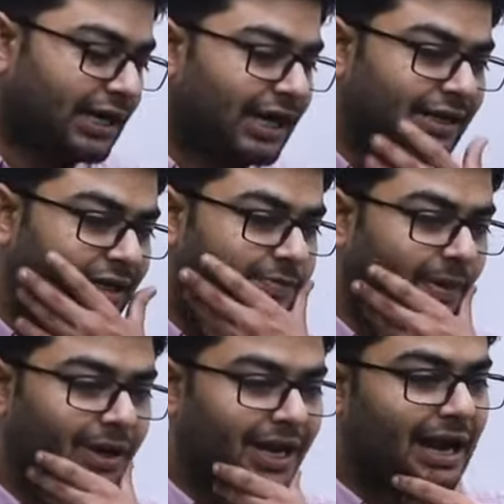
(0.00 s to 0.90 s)
and I teach
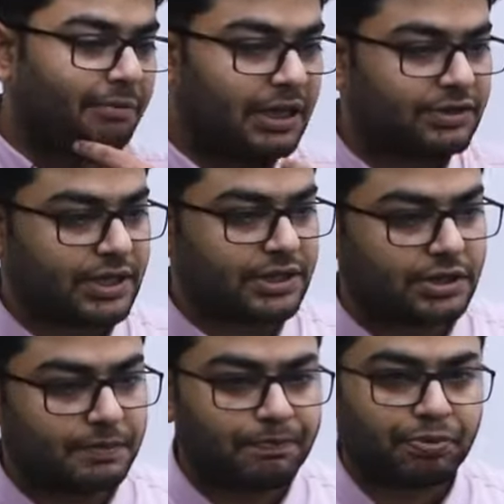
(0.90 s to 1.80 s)
public
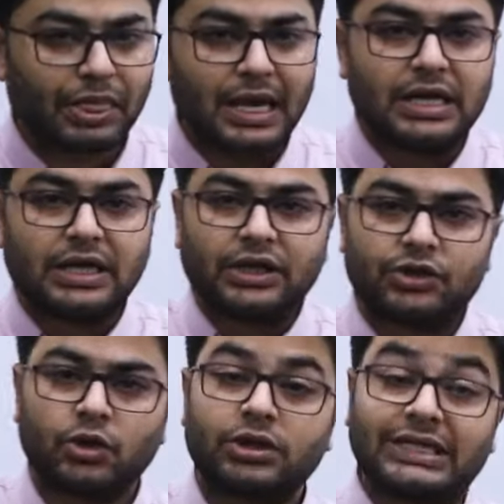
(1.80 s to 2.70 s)
administration.
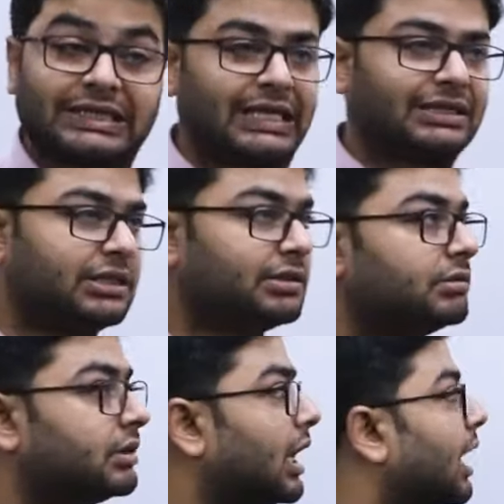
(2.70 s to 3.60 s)
So this session